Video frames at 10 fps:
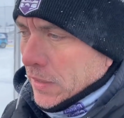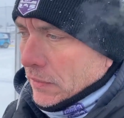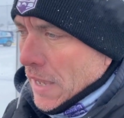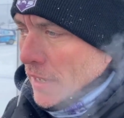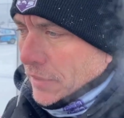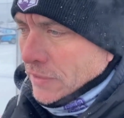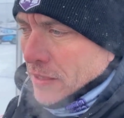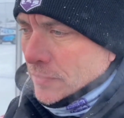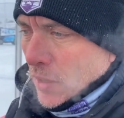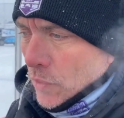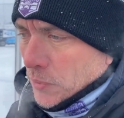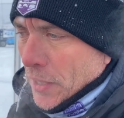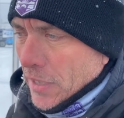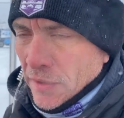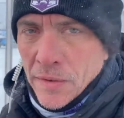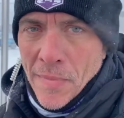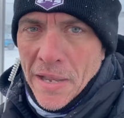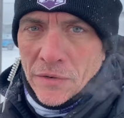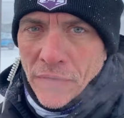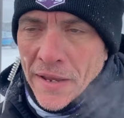hockey teams that were playing in the
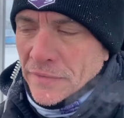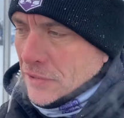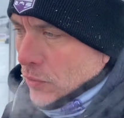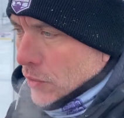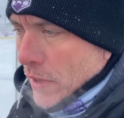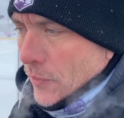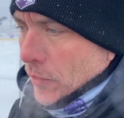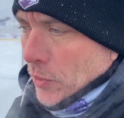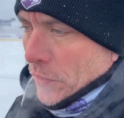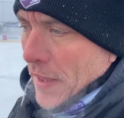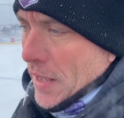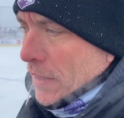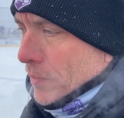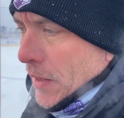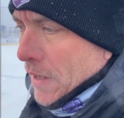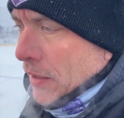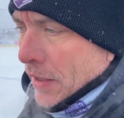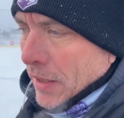main event, so we were able to put that up there.